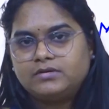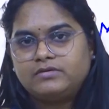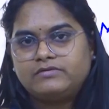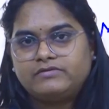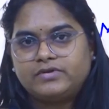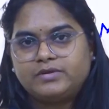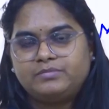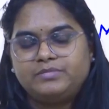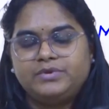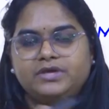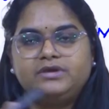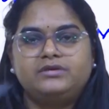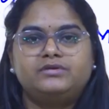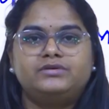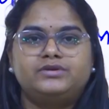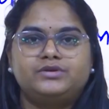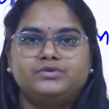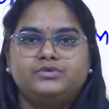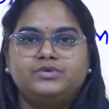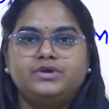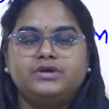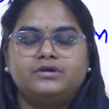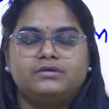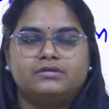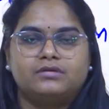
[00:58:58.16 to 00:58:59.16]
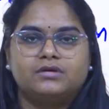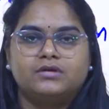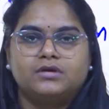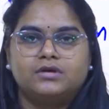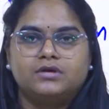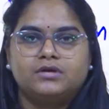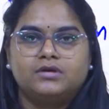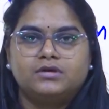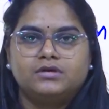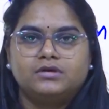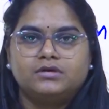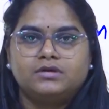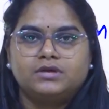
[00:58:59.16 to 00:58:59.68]
from here to here.
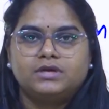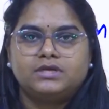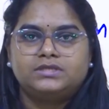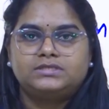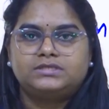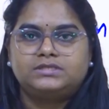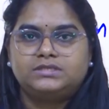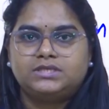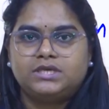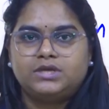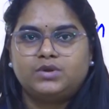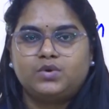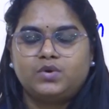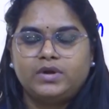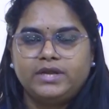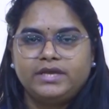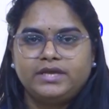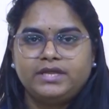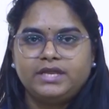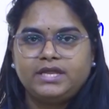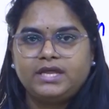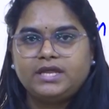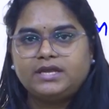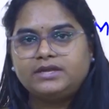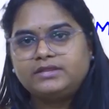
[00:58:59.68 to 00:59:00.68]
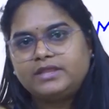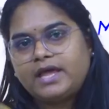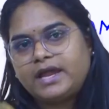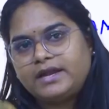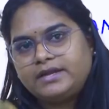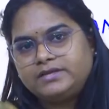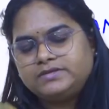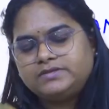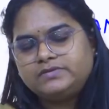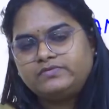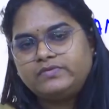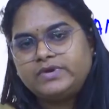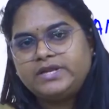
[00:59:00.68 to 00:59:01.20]
It's 0 degree and that
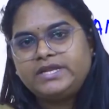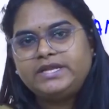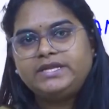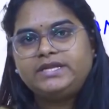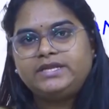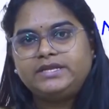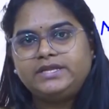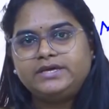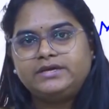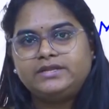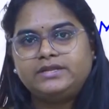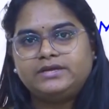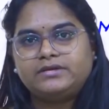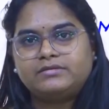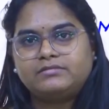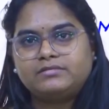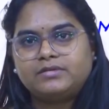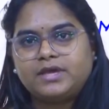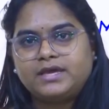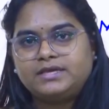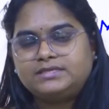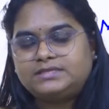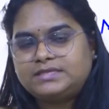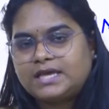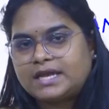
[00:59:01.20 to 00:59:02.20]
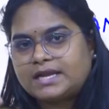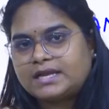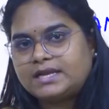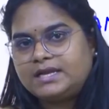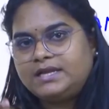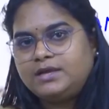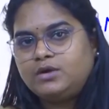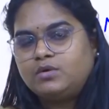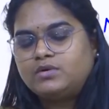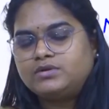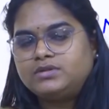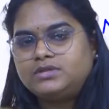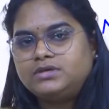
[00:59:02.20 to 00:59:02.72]
is 180 degree. Exactly
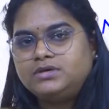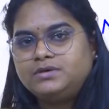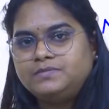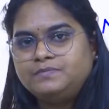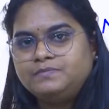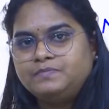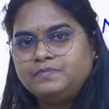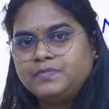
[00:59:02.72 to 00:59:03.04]
on the